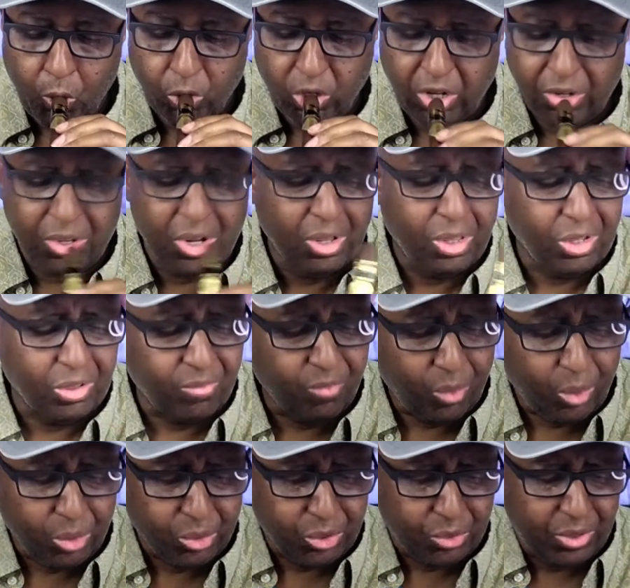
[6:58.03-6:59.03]
You can tell there's
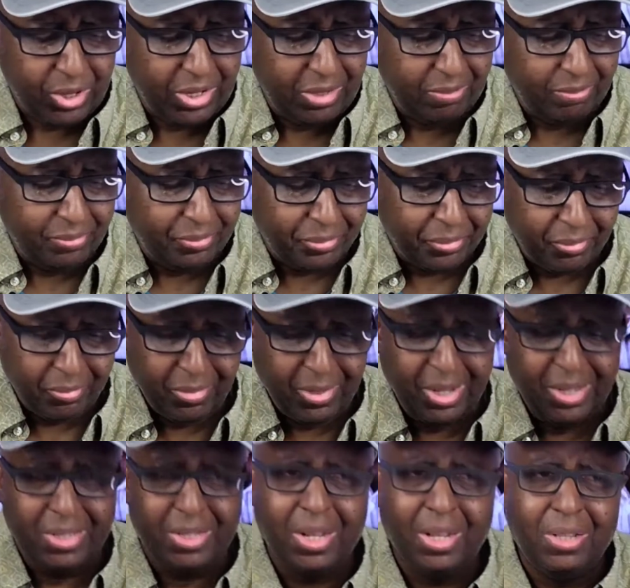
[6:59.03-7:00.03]
full strength.
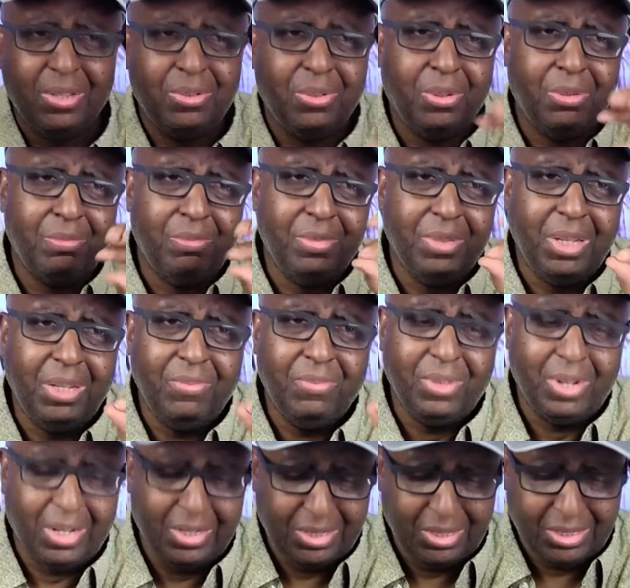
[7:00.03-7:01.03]
It's got a little,
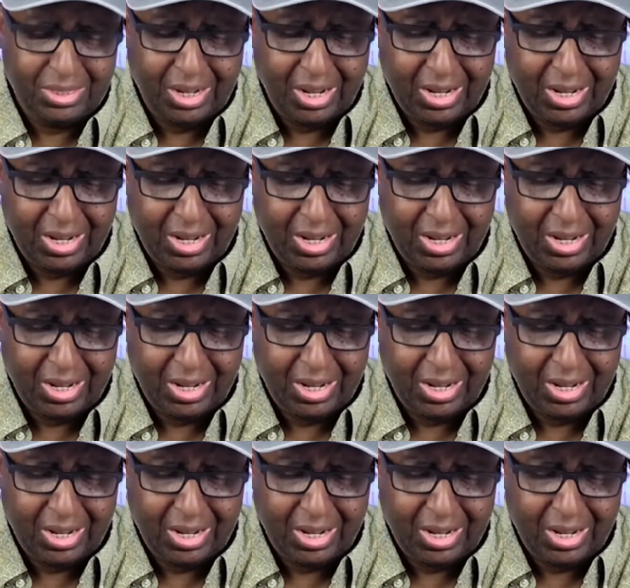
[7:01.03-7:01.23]
even I just